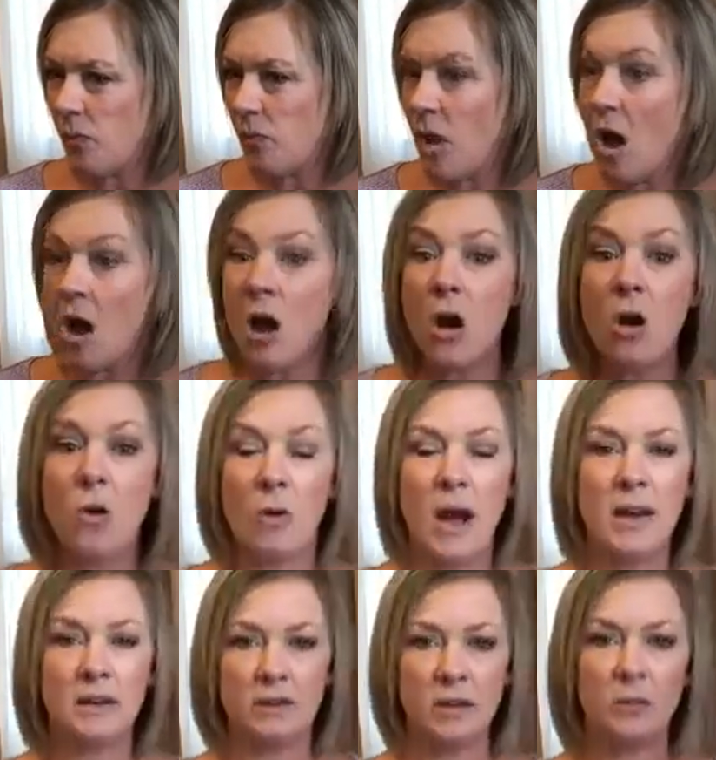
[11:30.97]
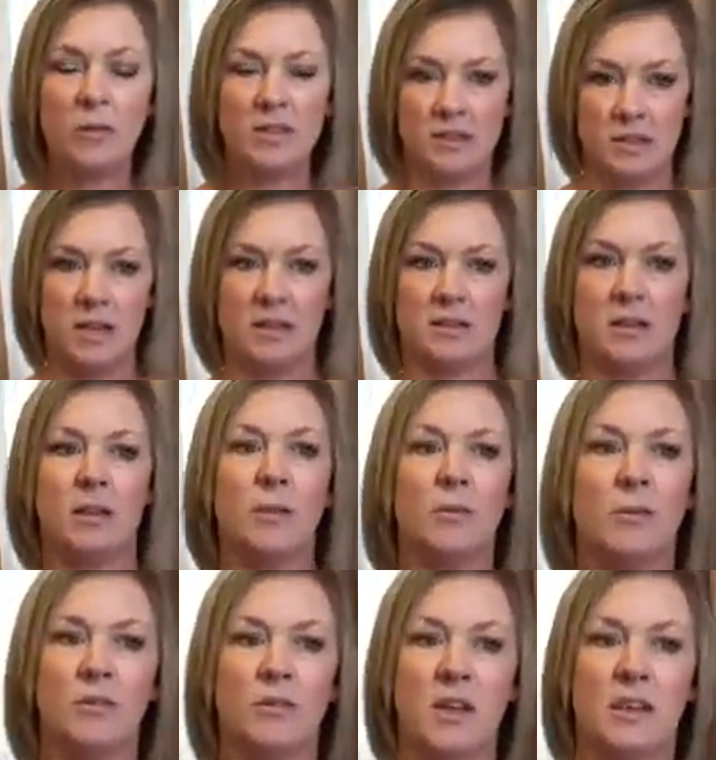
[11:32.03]
Oh, there was, yes, a couple
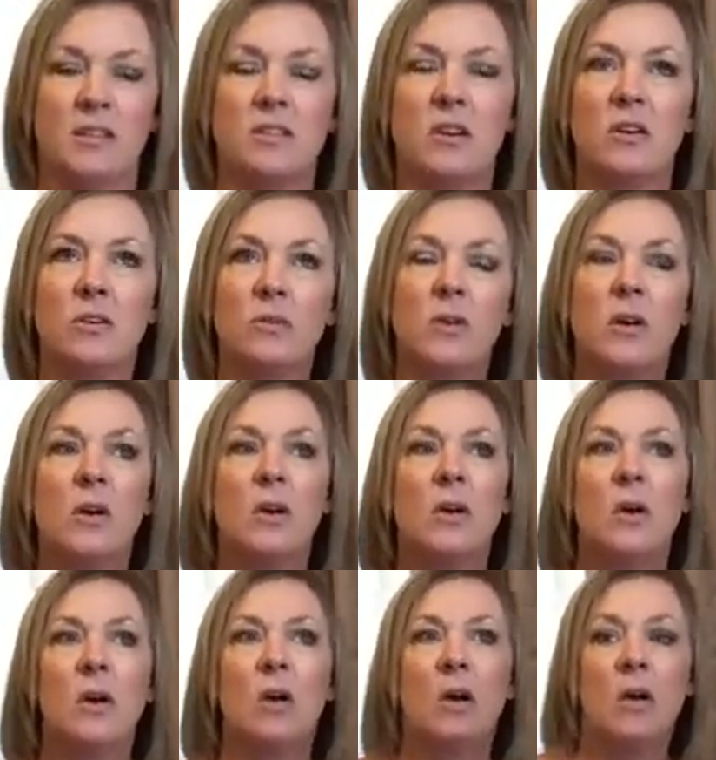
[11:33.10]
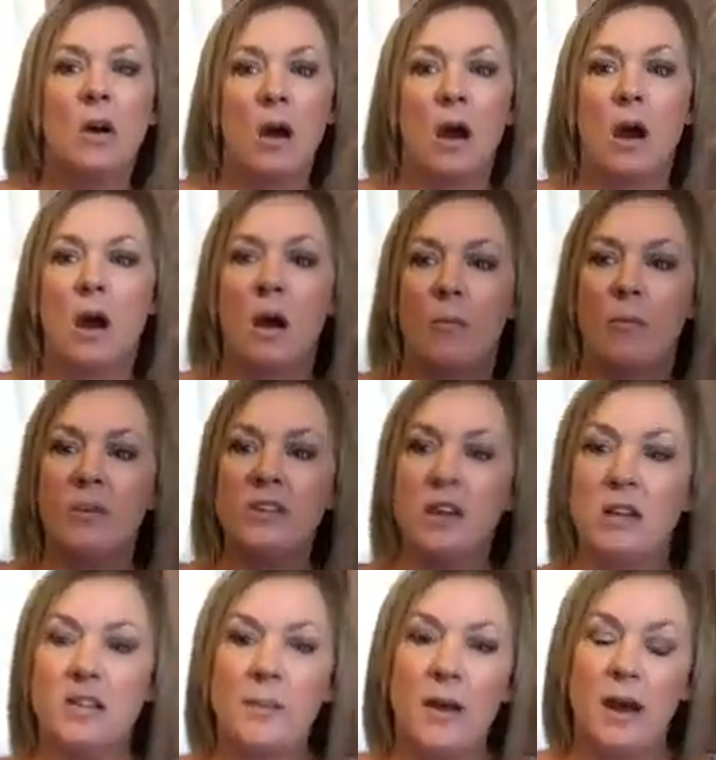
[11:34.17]
other things. So we
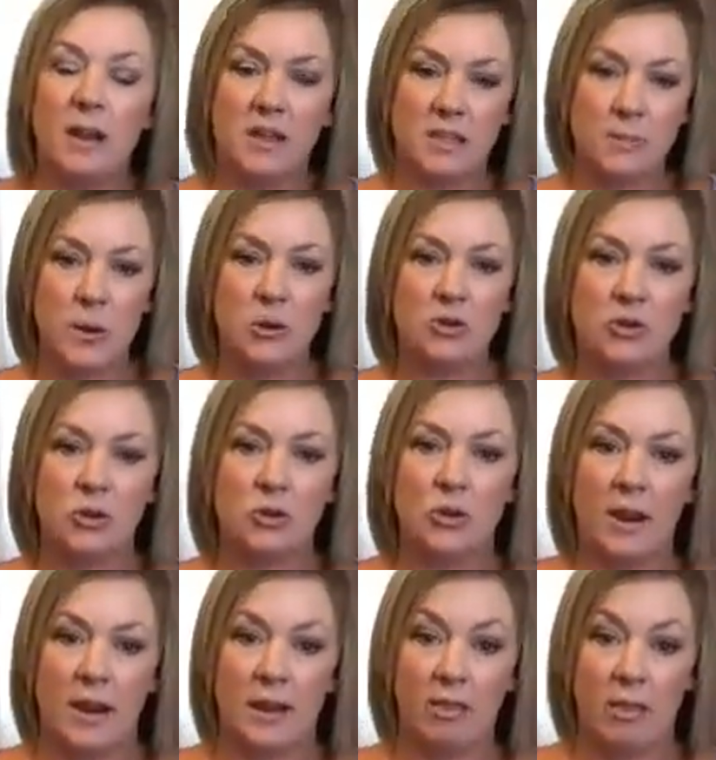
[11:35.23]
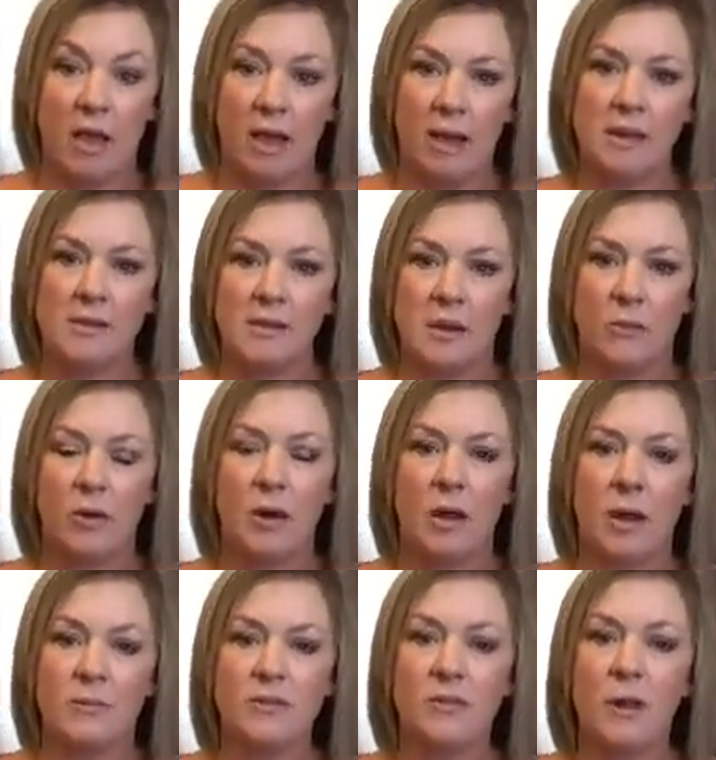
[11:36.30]
talked about exposure and light and where it
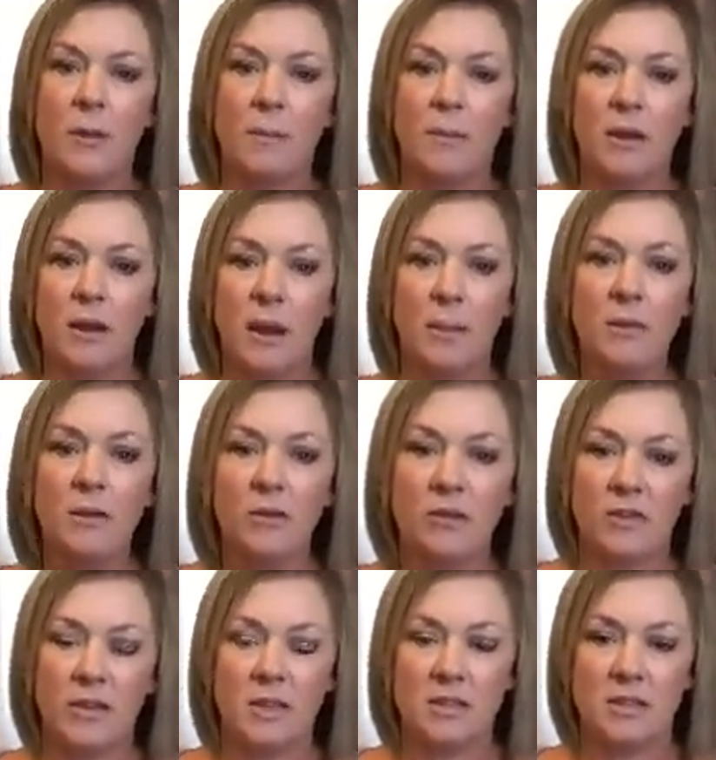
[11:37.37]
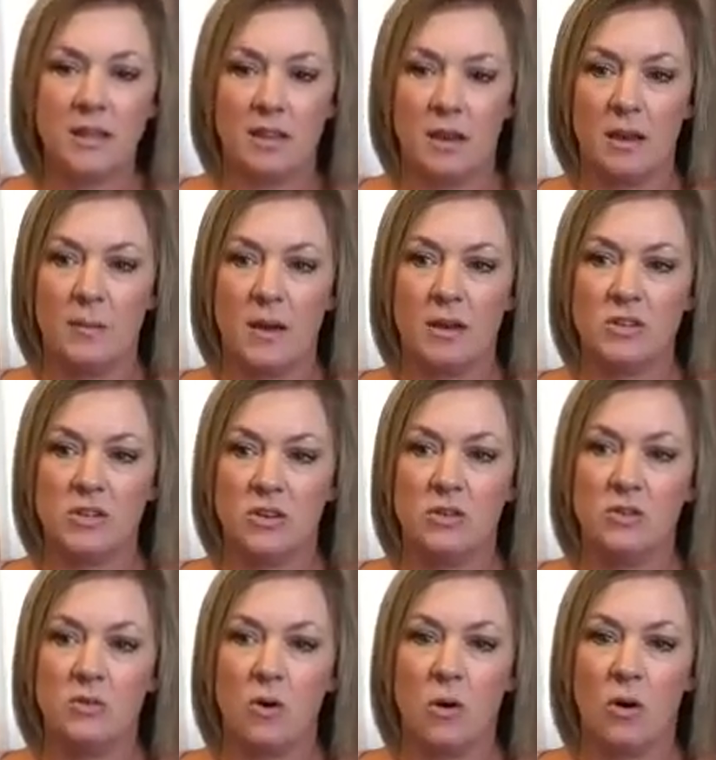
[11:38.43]
comes from, but a couple other things to think about
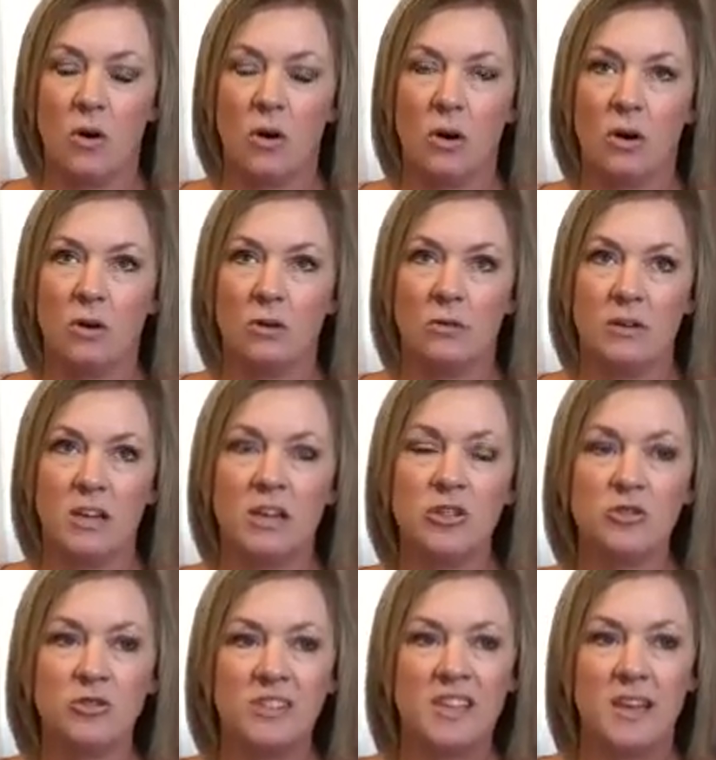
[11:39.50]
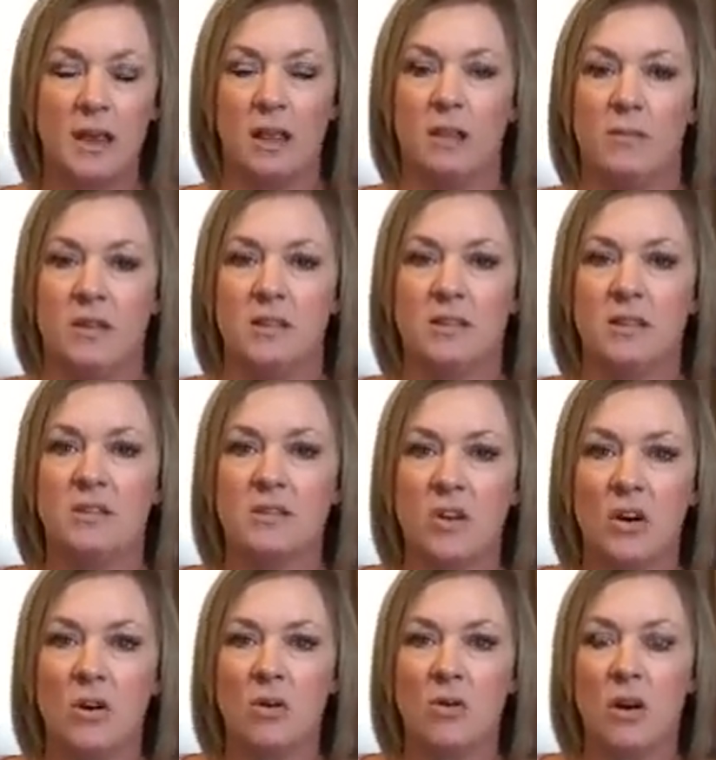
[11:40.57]
too are interesting elements.
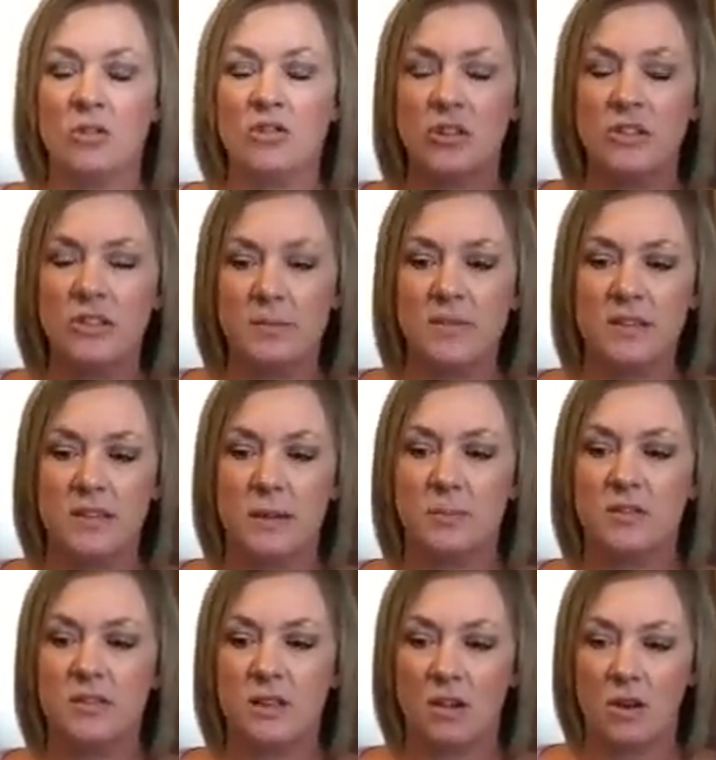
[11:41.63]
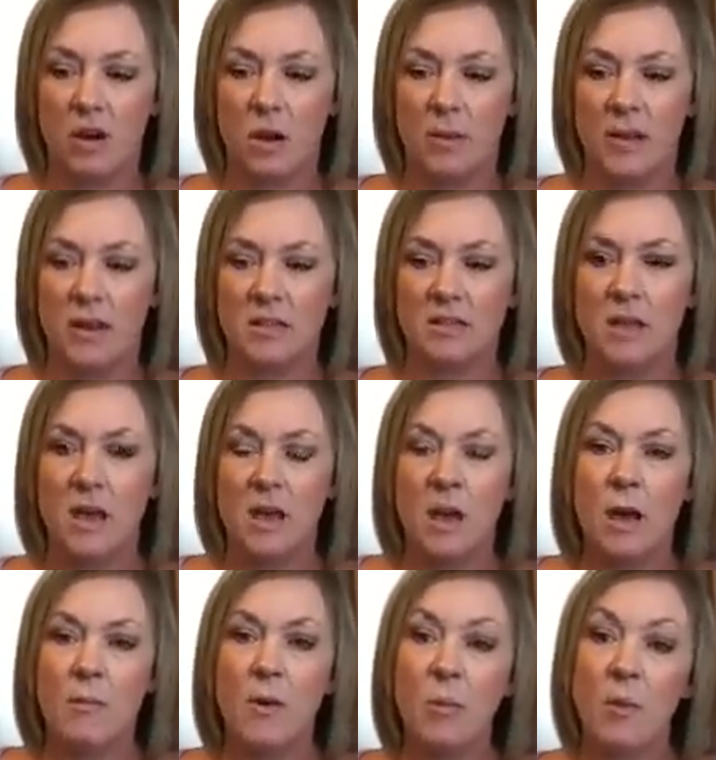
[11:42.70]
So I'll show you some examples in the comments,
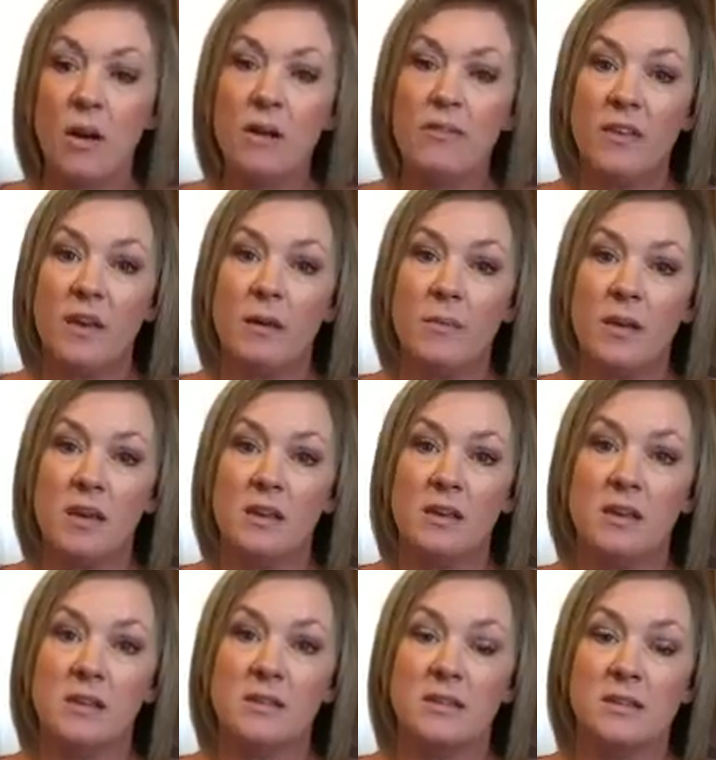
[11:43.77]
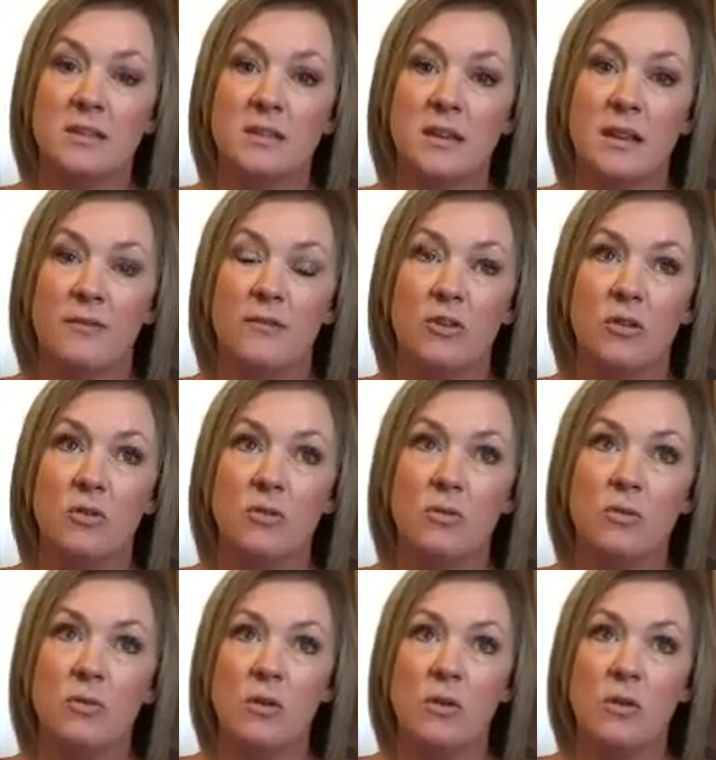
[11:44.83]
but one of them is if you